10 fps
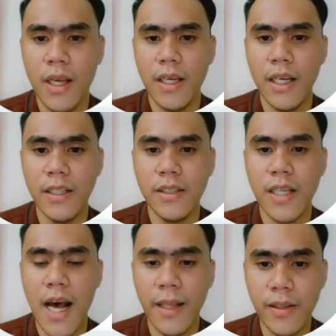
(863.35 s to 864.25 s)

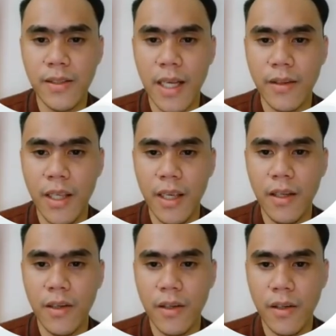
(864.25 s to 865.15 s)
is
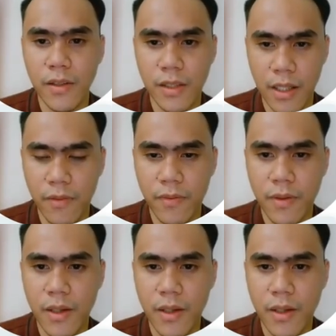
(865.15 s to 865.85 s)
understanding yourself.